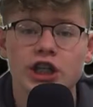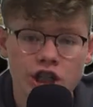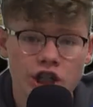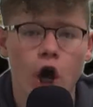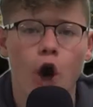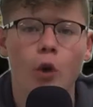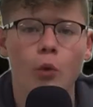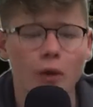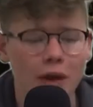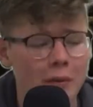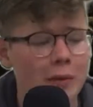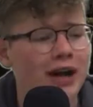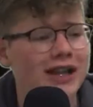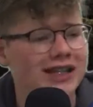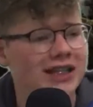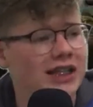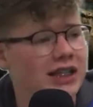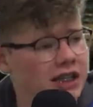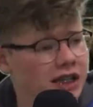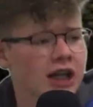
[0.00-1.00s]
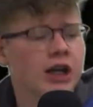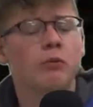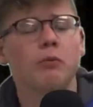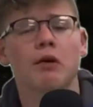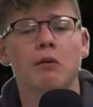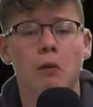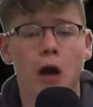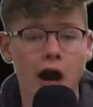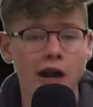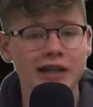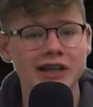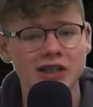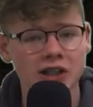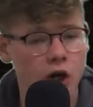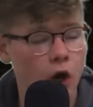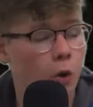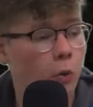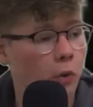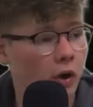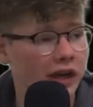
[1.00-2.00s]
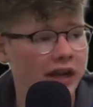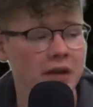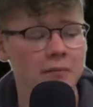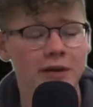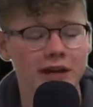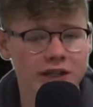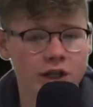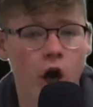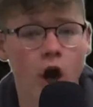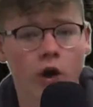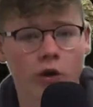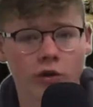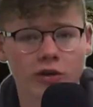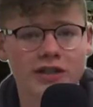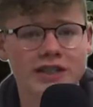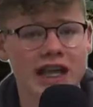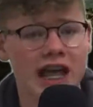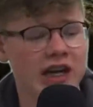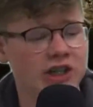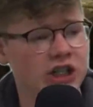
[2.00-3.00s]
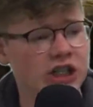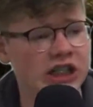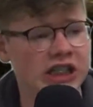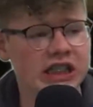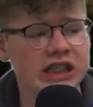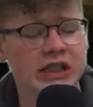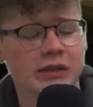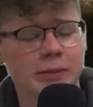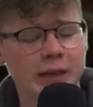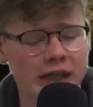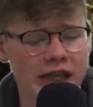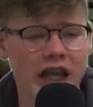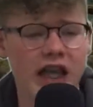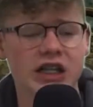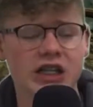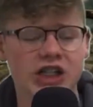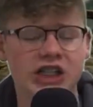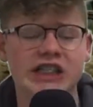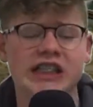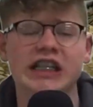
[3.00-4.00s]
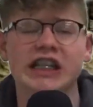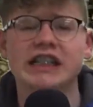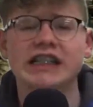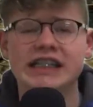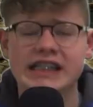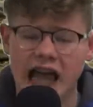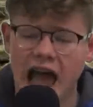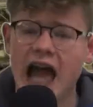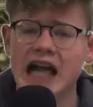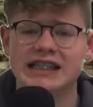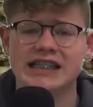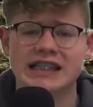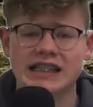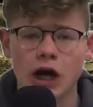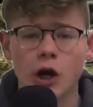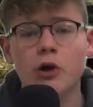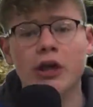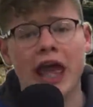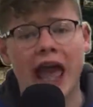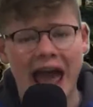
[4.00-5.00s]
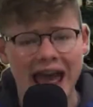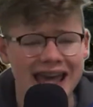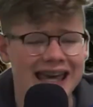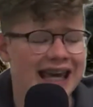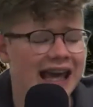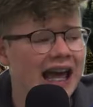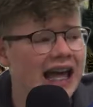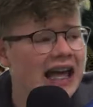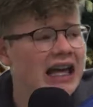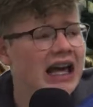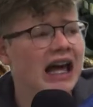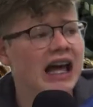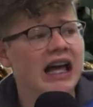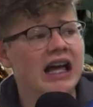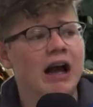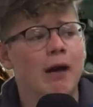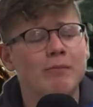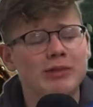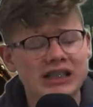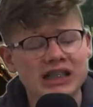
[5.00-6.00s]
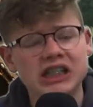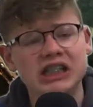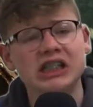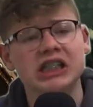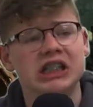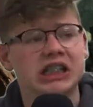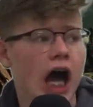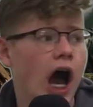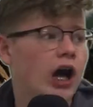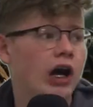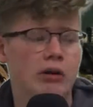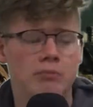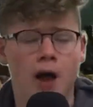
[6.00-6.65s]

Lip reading: know, we want it to go work at McDonald's and just success, okay? I'm just a soccer